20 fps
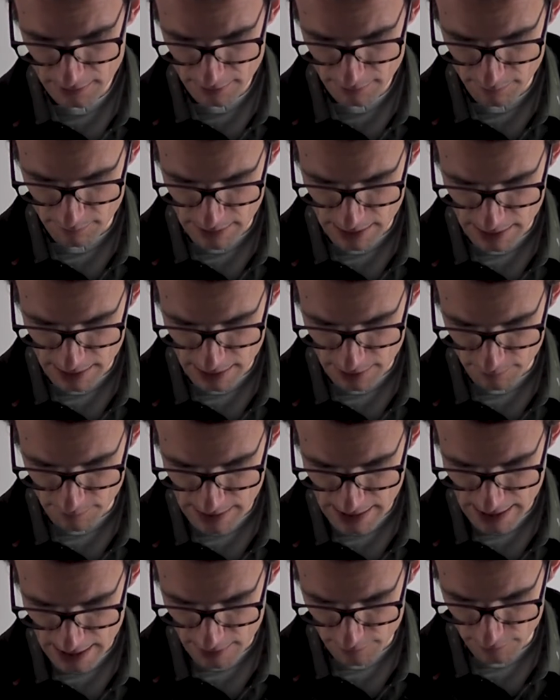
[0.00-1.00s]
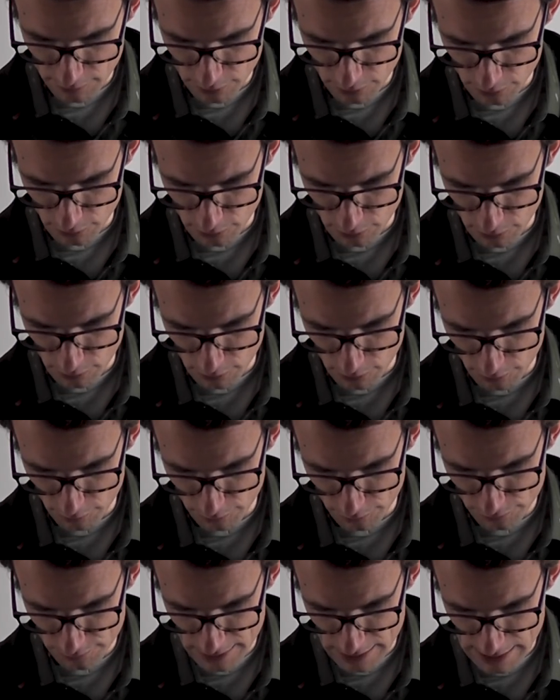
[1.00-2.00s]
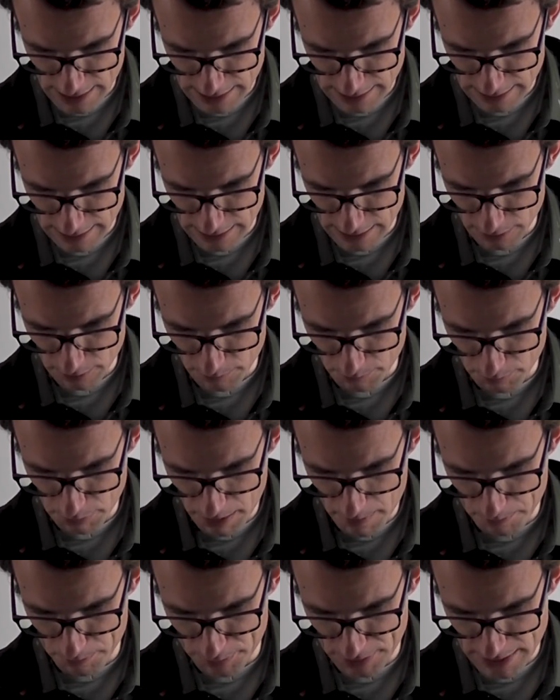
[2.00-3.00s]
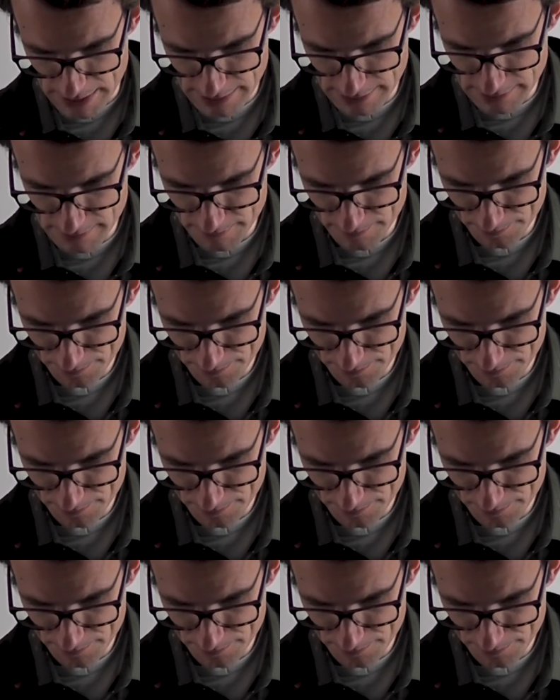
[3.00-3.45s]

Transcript: where we have a curve that has a little bump in it.